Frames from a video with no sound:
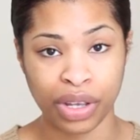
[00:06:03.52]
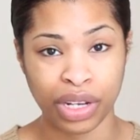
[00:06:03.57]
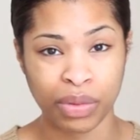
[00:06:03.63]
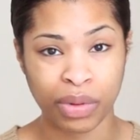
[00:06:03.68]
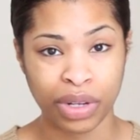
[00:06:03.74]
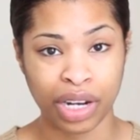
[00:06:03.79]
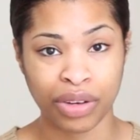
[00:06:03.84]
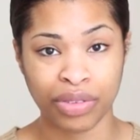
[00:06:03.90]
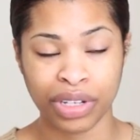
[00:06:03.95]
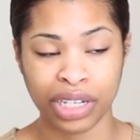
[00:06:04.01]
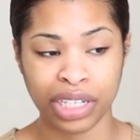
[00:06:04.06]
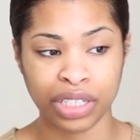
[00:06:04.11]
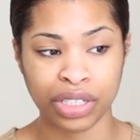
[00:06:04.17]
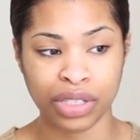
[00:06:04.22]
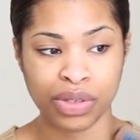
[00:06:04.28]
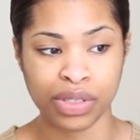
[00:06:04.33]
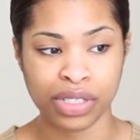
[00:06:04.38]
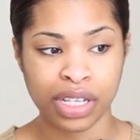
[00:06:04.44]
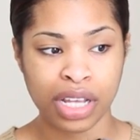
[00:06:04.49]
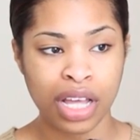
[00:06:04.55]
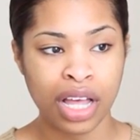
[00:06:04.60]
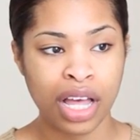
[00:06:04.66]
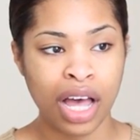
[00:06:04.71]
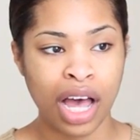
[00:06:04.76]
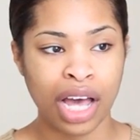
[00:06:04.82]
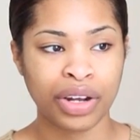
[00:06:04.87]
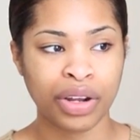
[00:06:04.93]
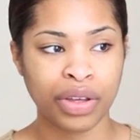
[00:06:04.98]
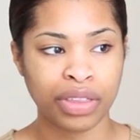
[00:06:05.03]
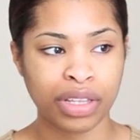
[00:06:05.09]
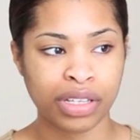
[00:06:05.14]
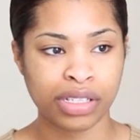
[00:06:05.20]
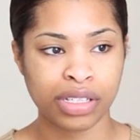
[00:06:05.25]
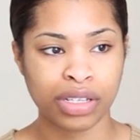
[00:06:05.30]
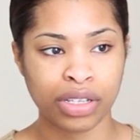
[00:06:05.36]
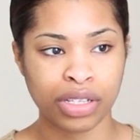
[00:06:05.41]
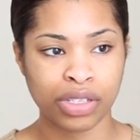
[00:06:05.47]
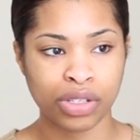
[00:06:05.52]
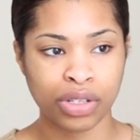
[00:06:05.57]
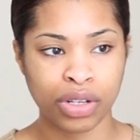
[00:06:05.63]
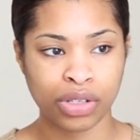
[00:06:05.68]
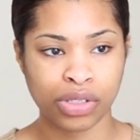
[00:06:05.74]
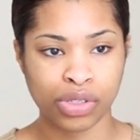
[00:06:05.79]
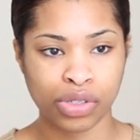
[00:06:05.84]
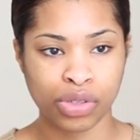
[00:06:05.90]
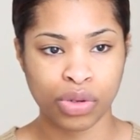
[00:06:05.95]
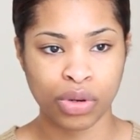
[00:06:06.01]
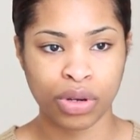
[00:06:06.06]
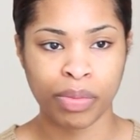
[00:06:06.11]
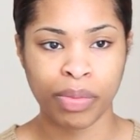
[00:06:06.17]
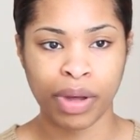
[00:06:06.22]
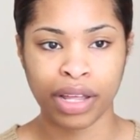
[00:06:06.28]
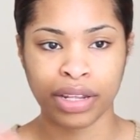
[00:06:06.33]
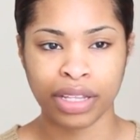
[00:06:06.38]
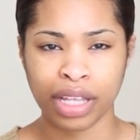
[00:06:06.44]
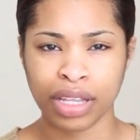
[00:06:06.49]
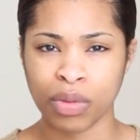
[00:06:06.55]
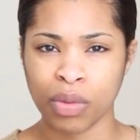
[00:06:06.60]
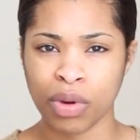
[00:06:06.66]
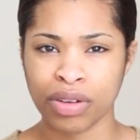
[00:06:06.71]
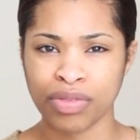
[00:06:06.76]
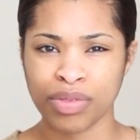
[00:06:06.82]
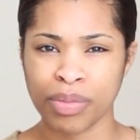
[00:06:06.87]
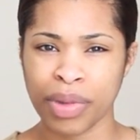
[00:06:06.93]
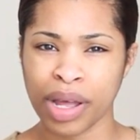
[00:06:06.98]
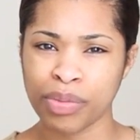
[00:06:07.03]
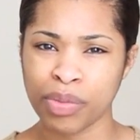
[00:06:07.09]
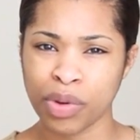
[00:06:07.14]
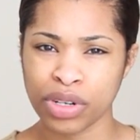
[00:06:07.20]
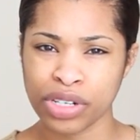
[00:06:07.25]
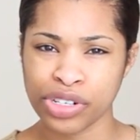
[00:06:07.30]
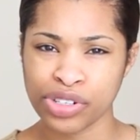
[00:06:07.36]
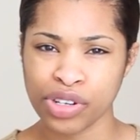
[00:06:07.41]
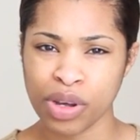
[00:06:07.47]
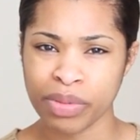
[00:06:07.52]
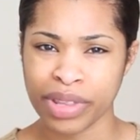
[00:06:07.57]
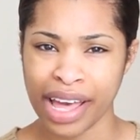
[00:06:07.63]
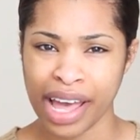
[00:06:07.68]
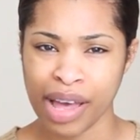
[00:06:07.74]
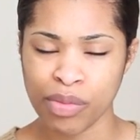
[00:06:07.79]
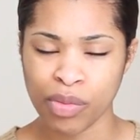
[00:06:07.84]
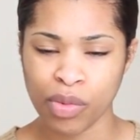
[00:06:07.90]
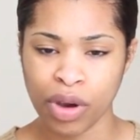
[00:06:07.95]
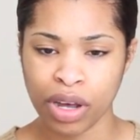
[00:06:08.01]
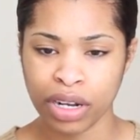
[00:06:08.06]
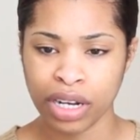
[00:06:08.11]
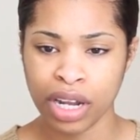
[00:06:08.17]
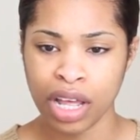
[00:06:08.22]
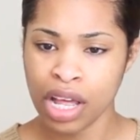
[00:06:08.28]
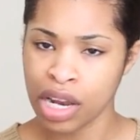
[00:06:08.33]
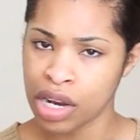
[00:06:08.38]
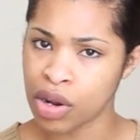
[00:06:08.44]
the only one I really use. I know there's lots of talk about the other one by Body Shop, the hemp one.